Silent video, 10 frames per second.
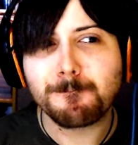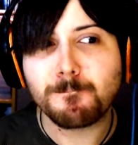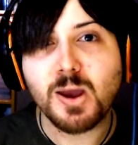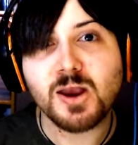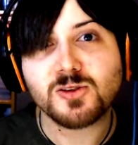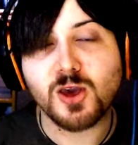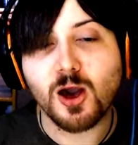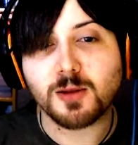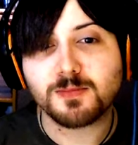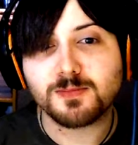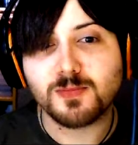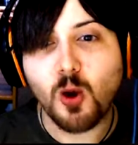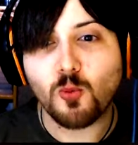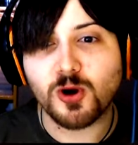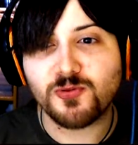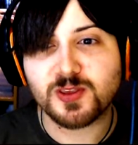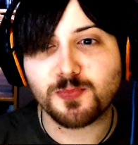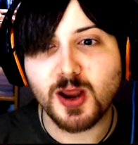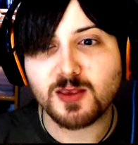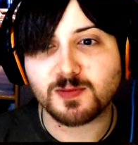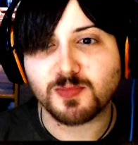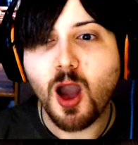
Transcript: Bear's gone. Wolf is present.